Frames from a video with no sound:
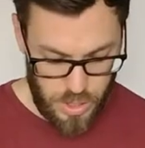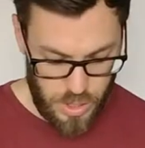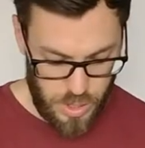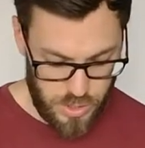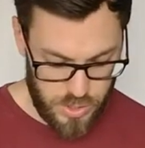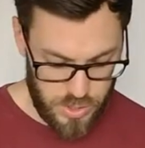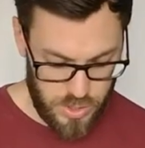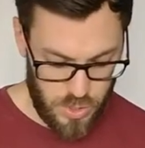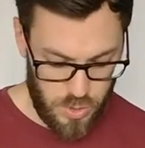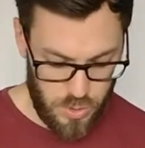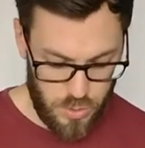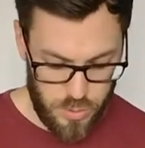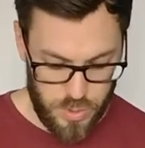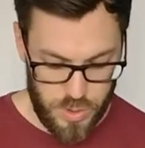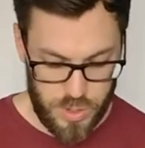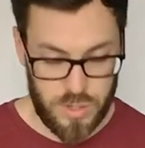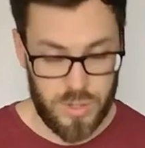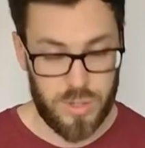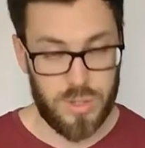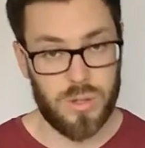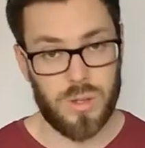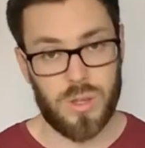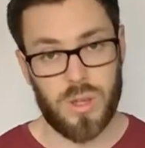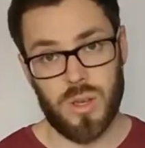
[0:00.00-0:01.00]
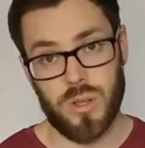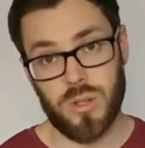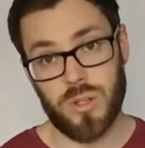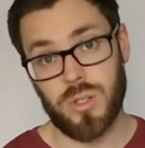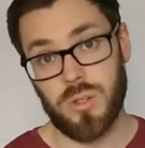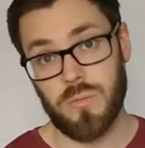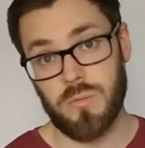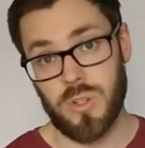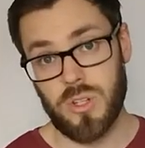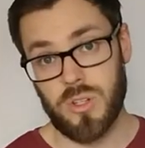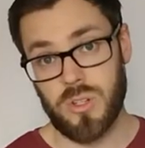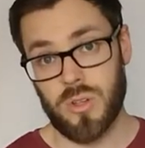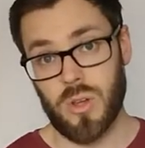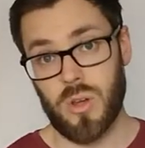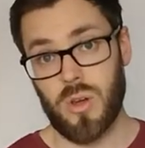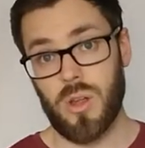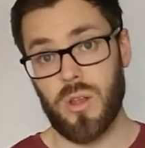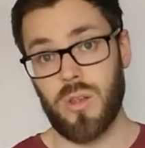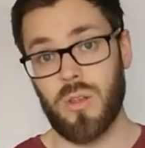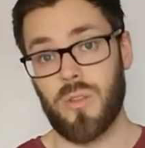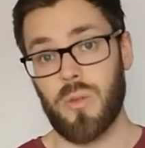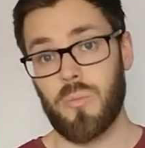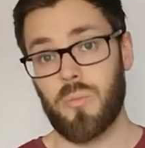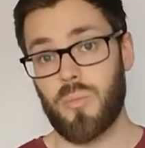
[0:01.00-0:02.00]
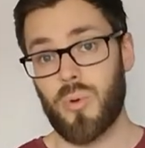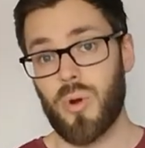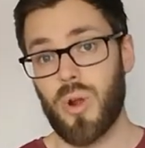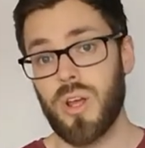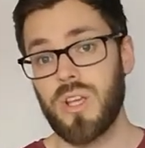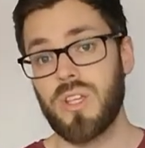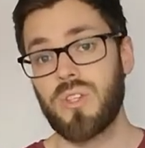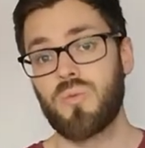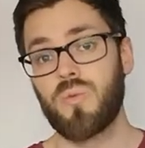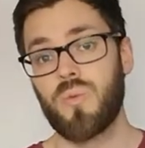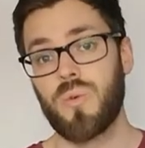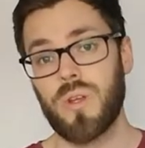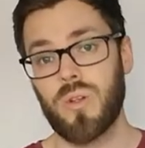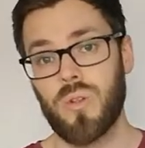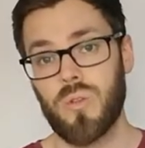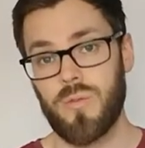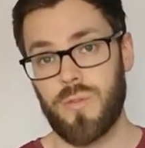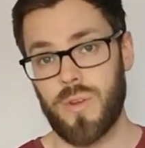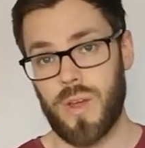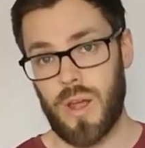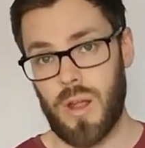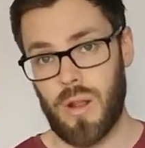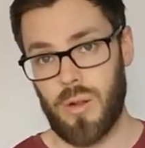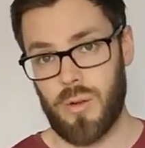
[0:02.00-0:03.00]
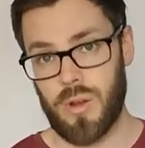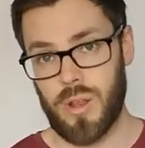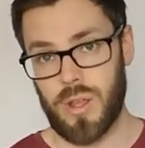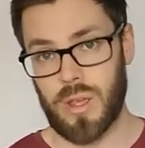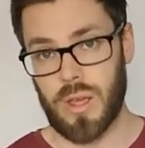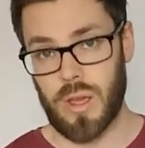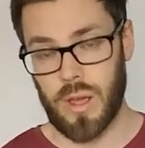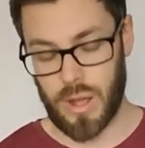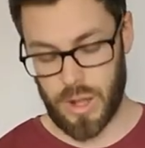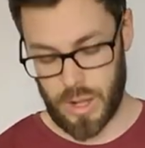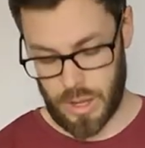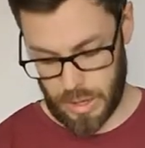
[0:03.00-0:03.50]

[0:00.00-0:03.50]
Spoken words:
yeah, so this is a custom design. The price will vary,